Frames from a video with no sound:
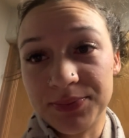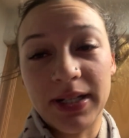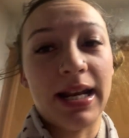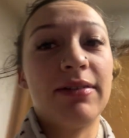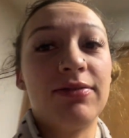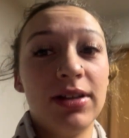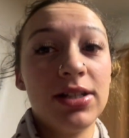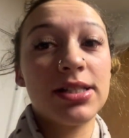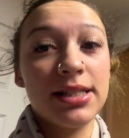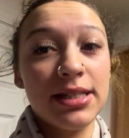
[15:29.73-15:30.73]
and I fell
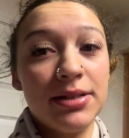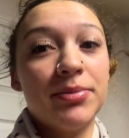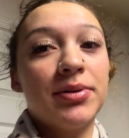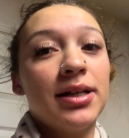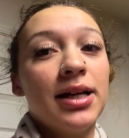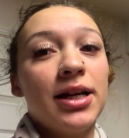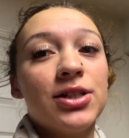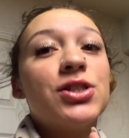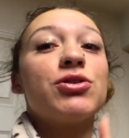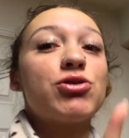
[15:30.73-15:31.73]
asleep
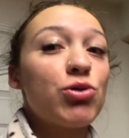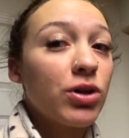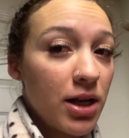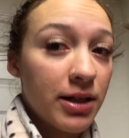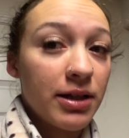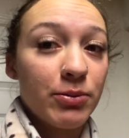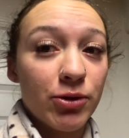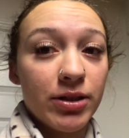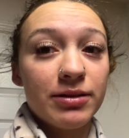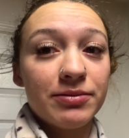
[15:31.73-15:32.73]
till 2 o'clock in the
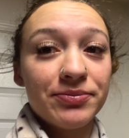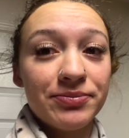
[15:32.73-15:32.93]
morning.